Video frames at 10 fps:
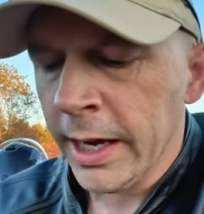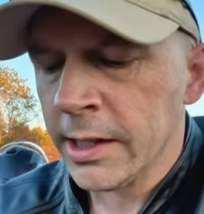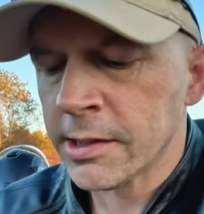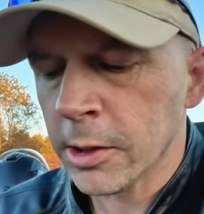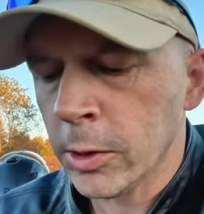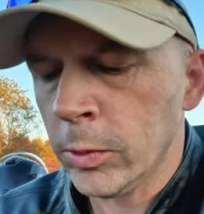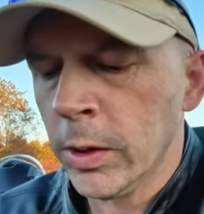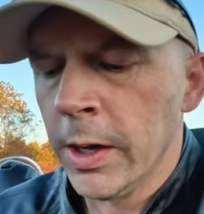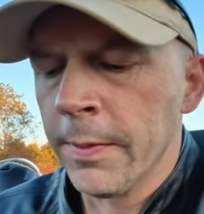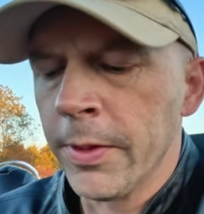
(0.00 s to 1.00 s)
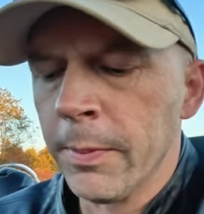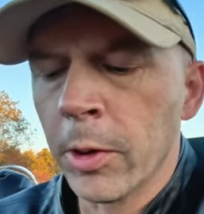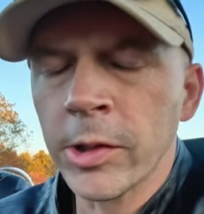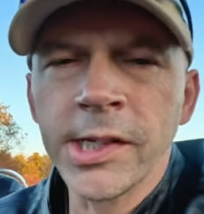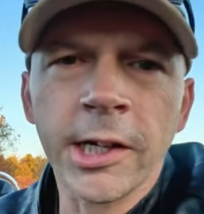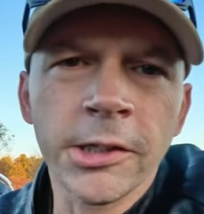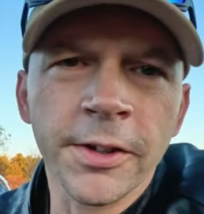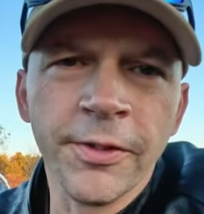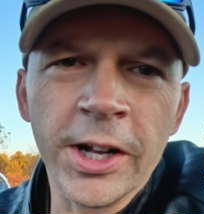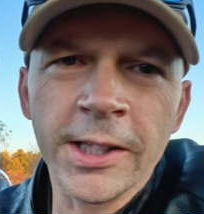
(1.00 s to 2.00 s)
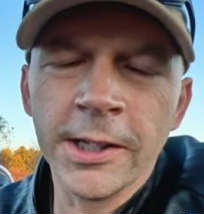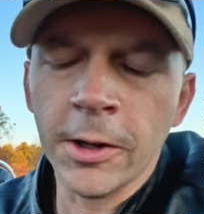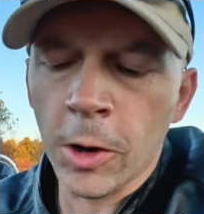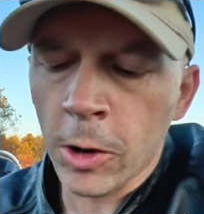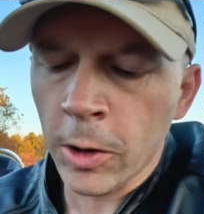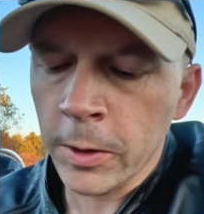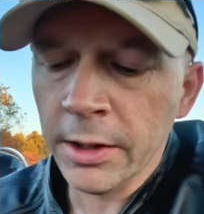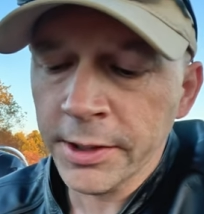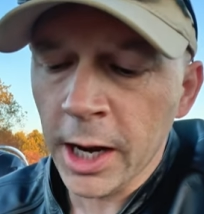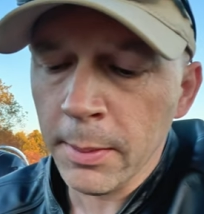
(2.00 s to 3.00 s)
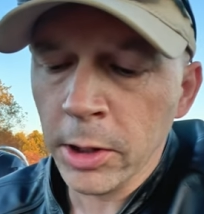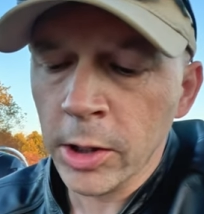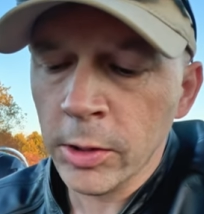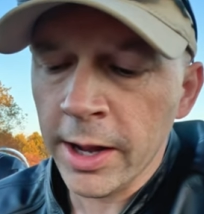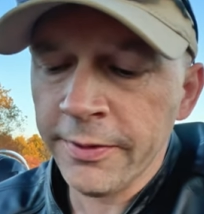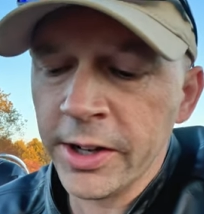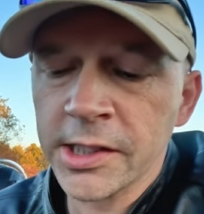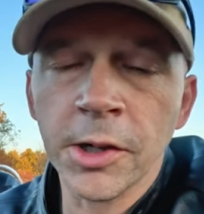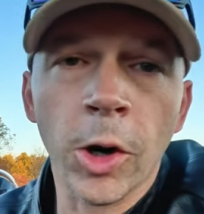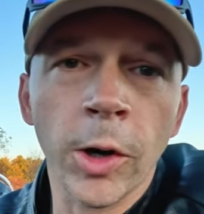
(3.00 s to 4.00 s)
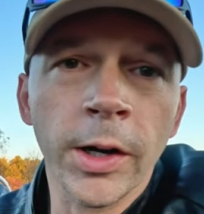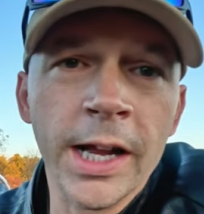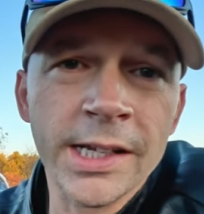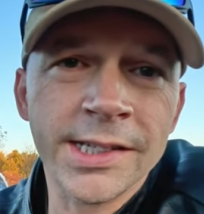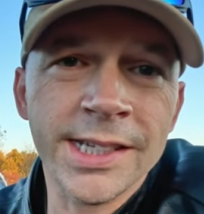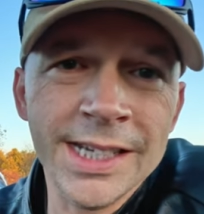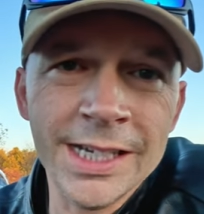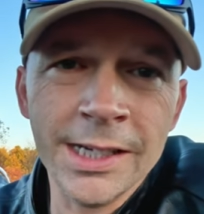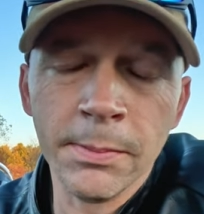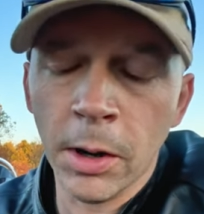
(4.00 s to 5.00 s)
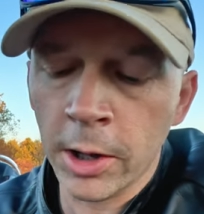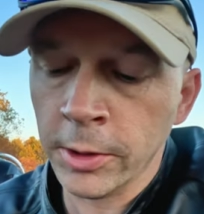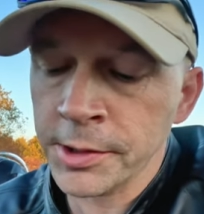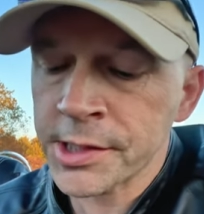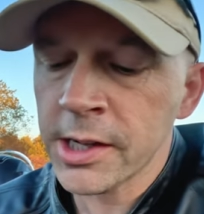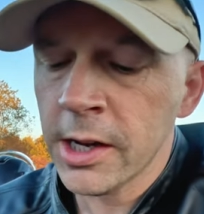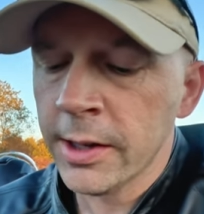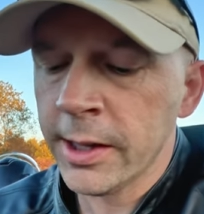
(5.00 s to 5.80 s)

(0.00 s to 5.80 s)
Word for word: And so the motorcycles affected are El Diablo FXR ST models